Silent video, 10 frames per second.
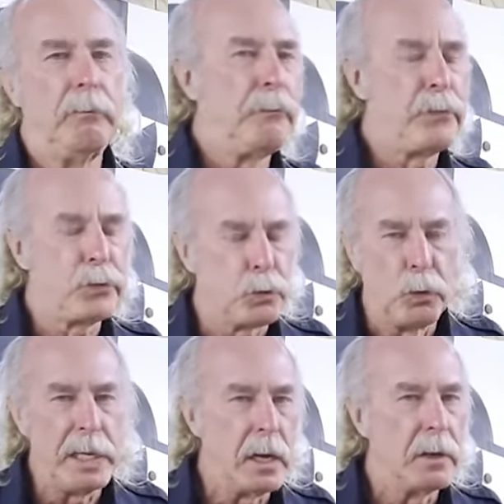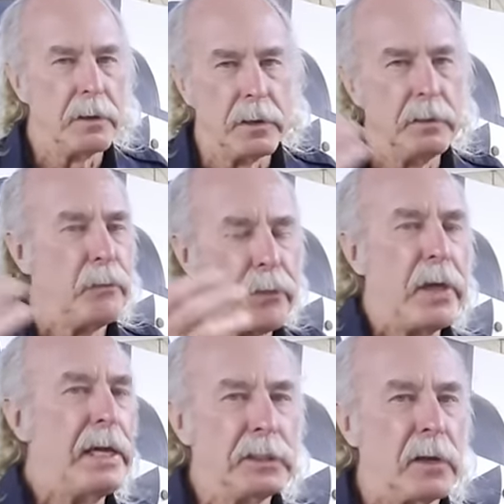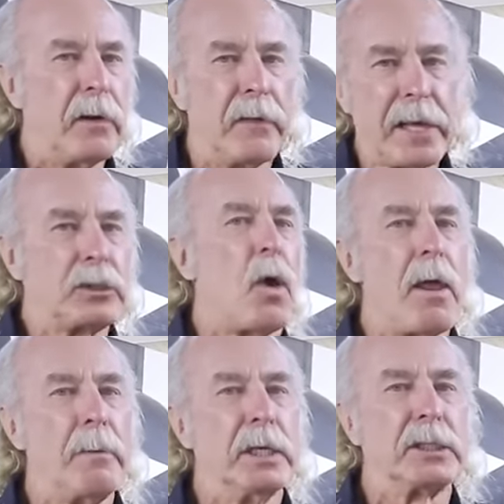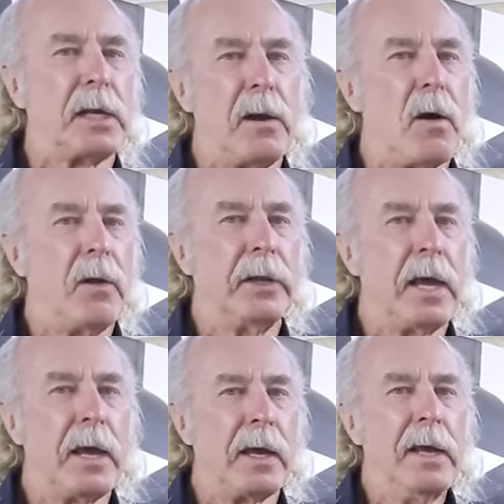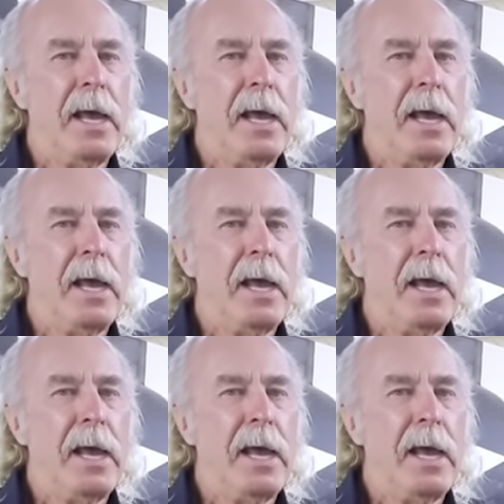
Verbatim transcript: 300 things in there. That's all I'm going to sell all day.